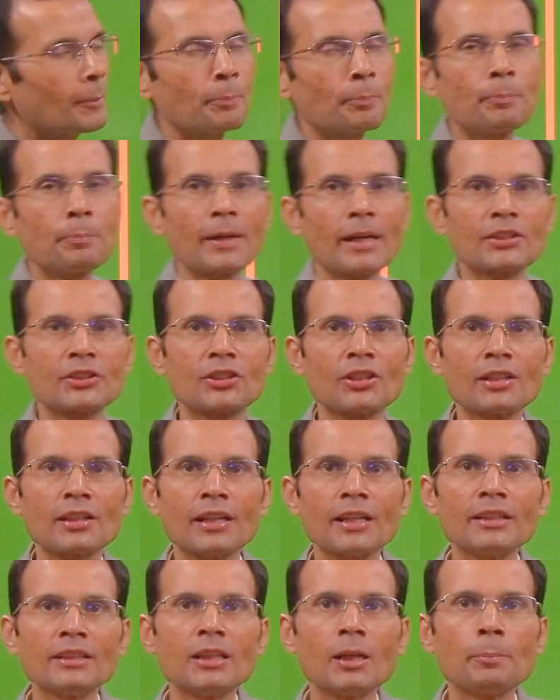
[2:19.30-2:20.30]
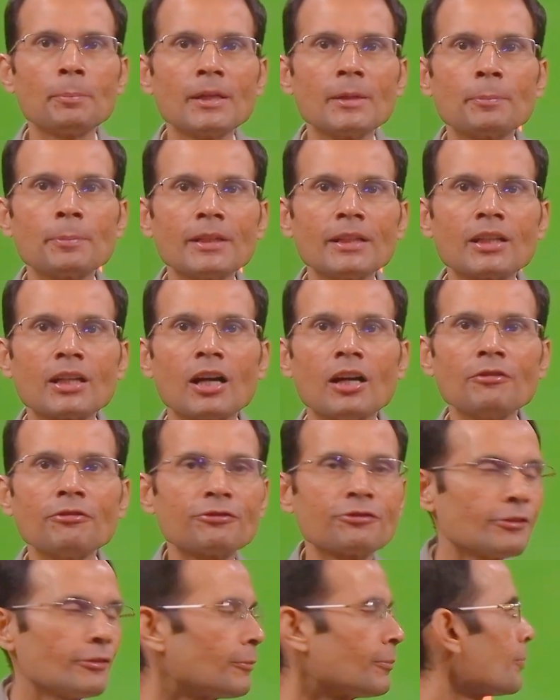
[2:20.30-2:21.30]
the pressure in the BP
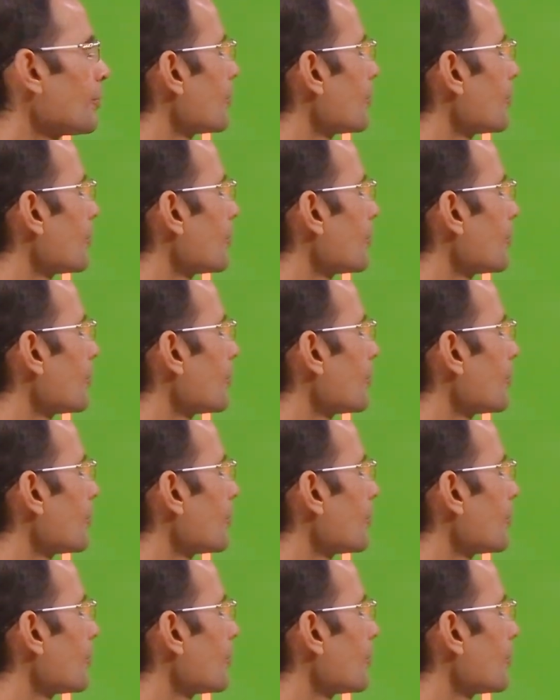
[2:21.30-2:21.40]
cuff.